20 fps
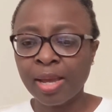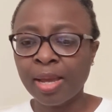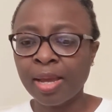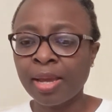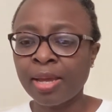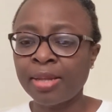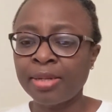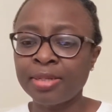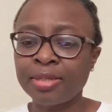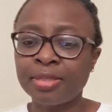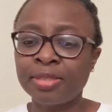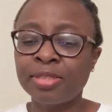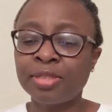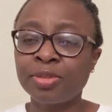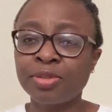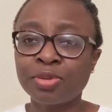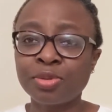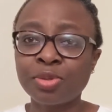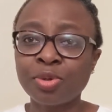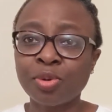And
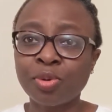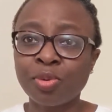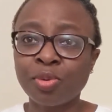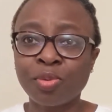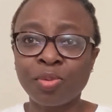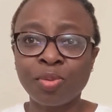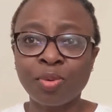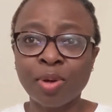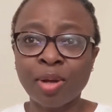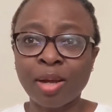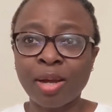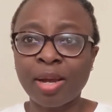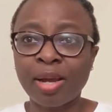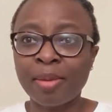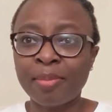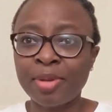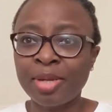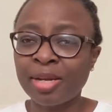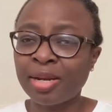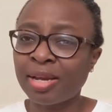so,
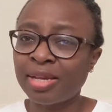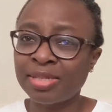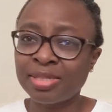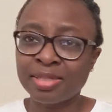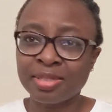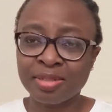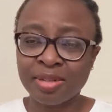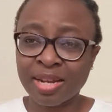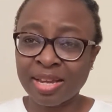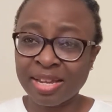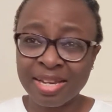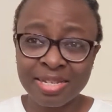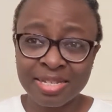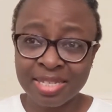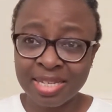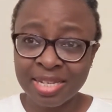I mean, like I